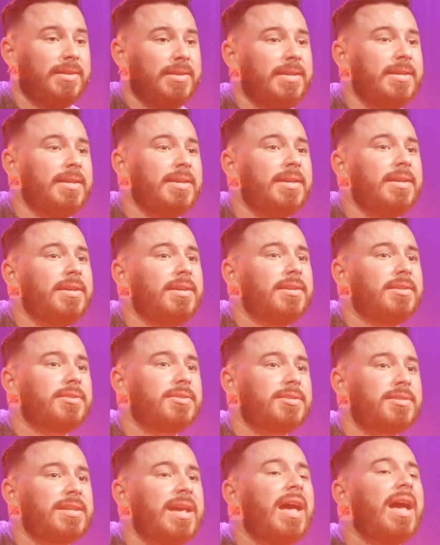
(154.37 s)

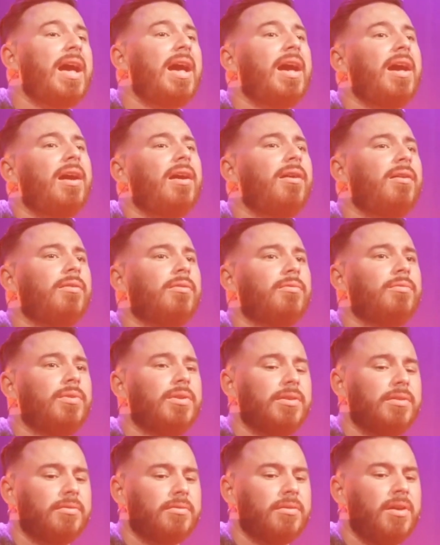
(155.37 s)
Yes, I
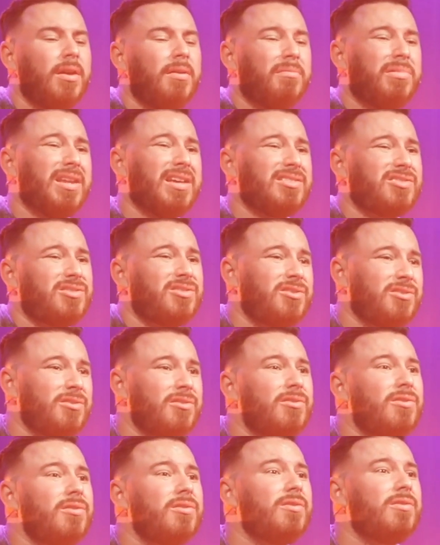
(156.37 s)
will bless
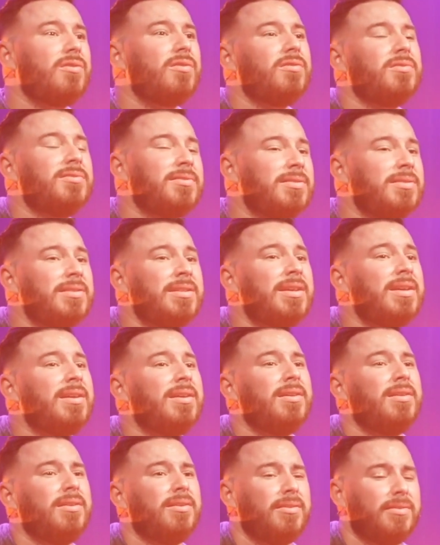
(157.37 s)
your
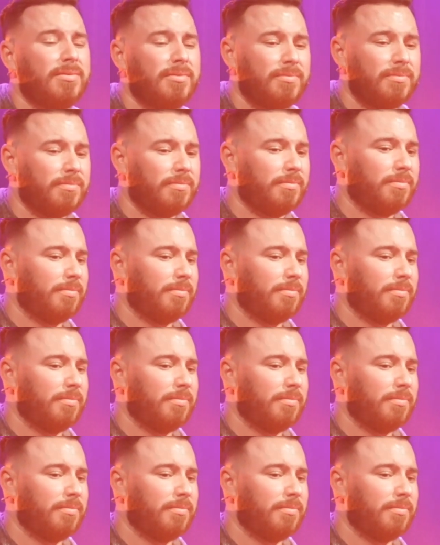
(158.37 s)
name.